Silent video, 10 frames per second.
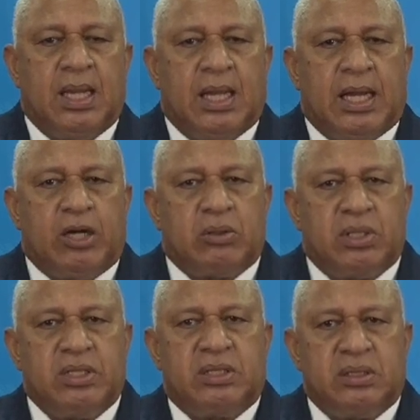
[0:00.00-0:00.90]
Our
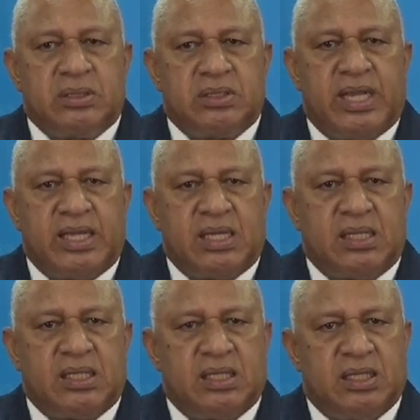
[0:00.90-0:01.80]
critical stake
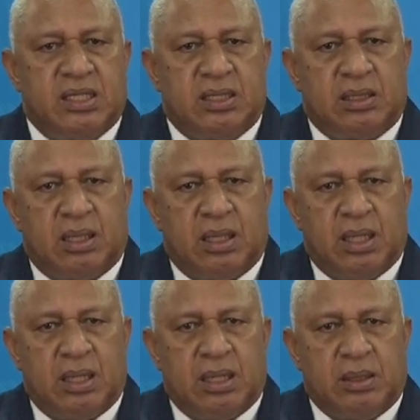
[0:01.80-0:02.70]
in a
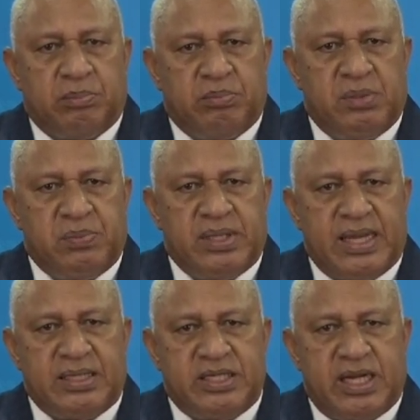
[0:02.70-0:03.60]

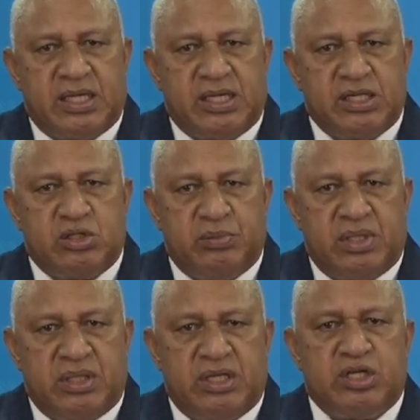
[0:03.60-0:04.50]
BBNJ
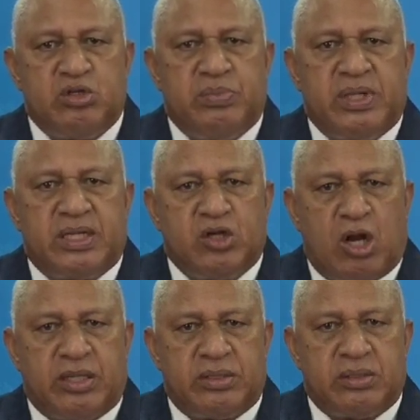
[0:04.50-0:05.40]
instrument needs to be
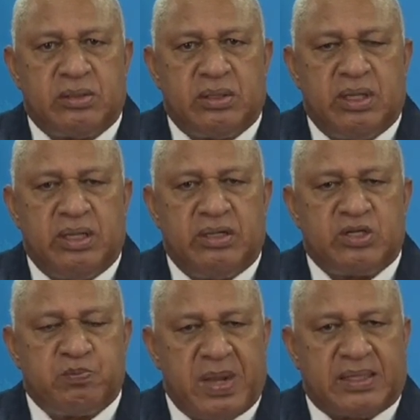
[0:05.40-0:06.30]
acknowledged and
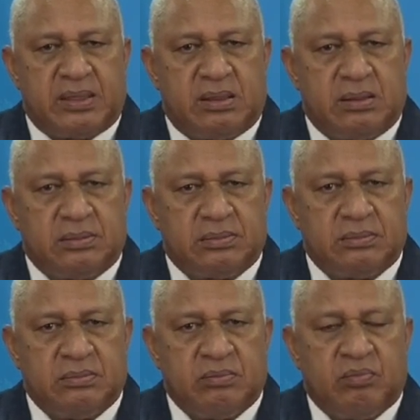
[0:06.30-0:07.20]
respected.
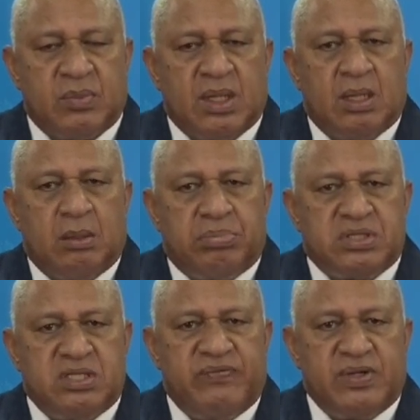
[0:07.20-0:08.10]

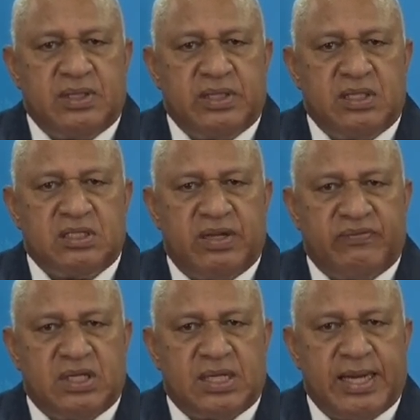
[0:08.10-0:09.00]
Pacific leaders have
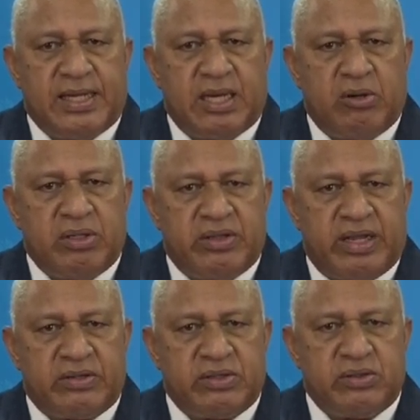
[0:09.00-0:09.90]
declared our
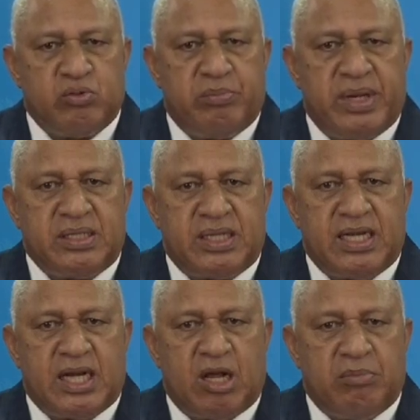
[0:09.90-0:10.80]
intentions to
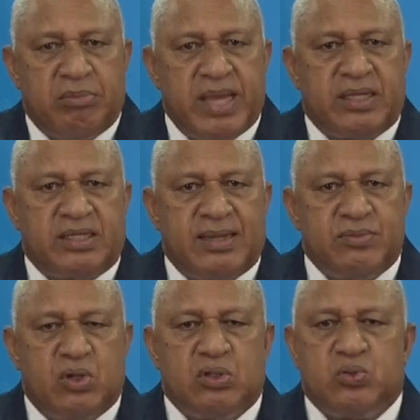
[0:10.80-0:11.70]
maintain our maritime
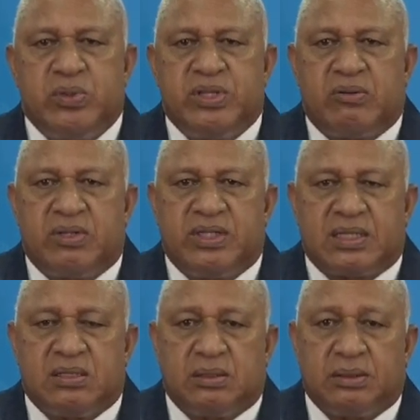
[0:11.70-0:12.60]
zones without
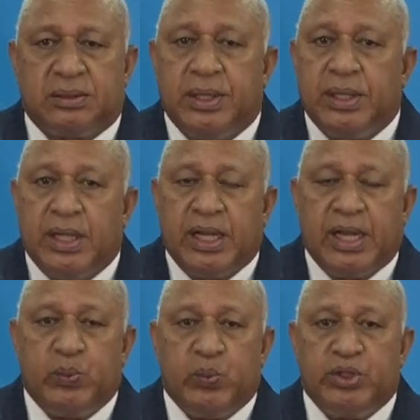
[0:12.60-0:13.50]
reduction,
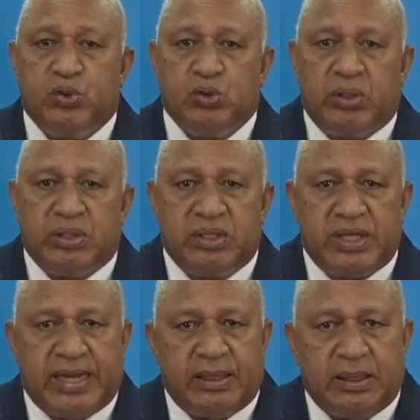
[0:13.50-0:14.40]
and we do not
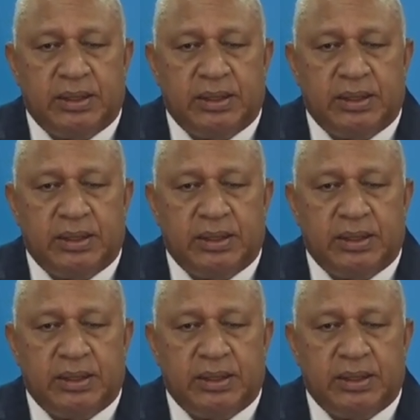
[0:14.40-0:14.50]
intend